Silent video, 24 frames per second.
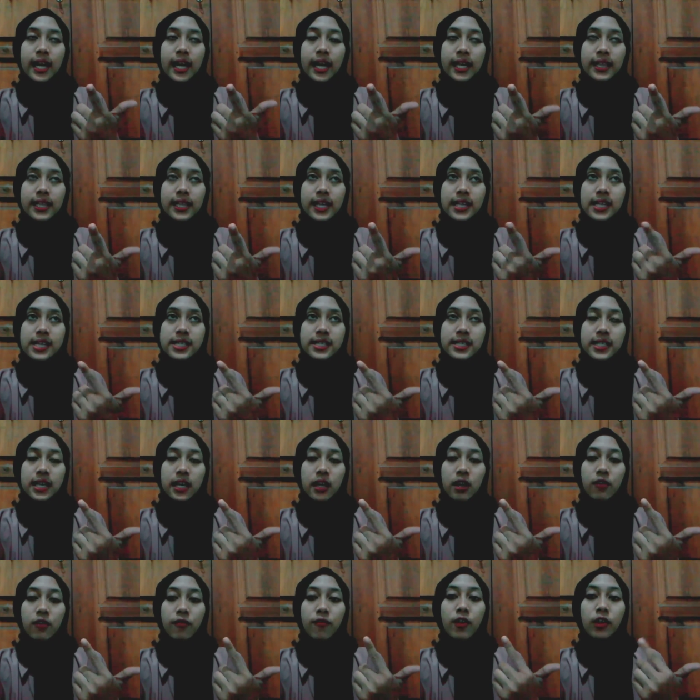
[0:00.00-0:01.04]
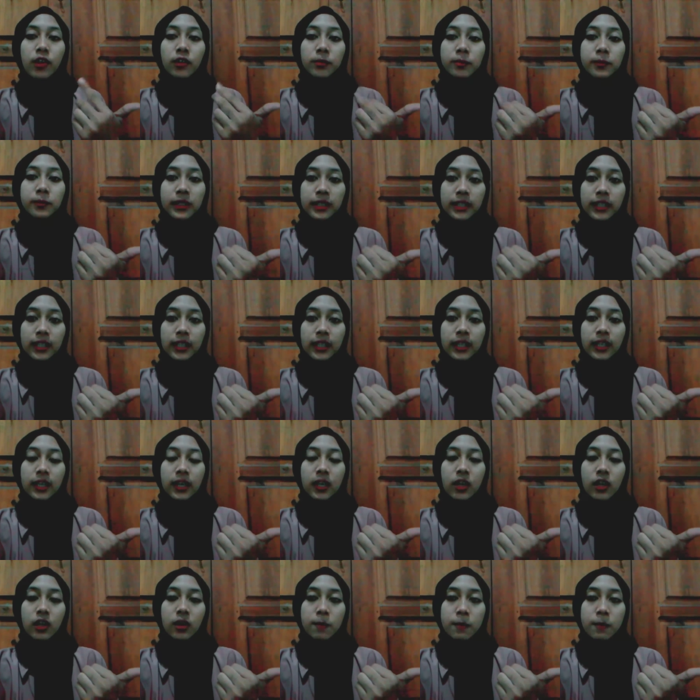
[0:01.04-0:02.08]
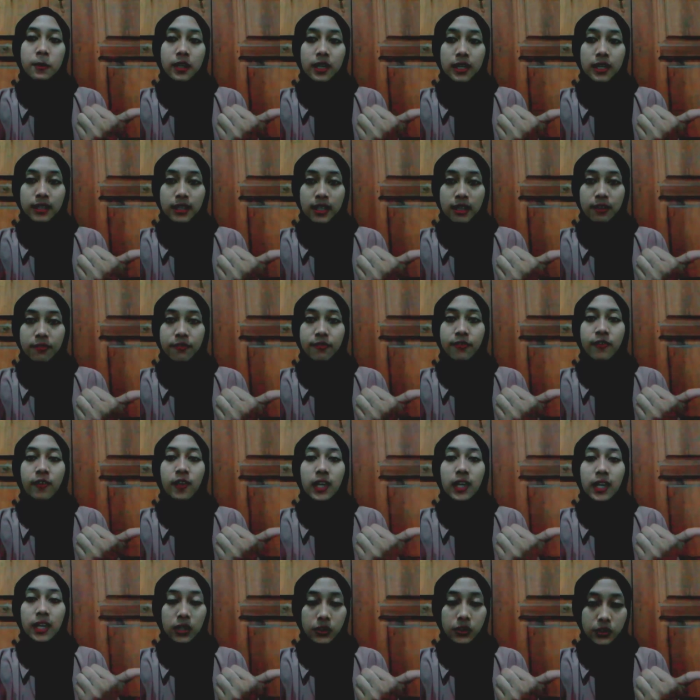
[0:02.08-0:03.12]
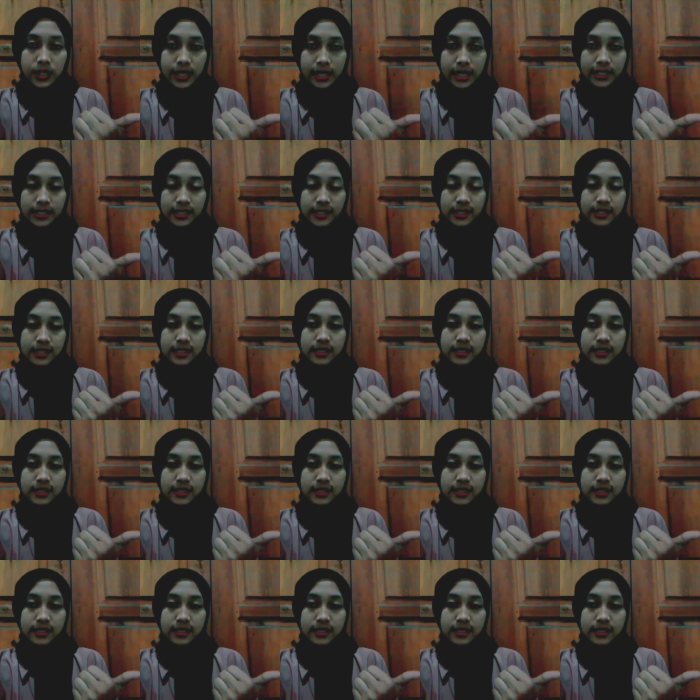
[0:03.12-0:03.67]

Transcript: and that is formal cooperative learnings.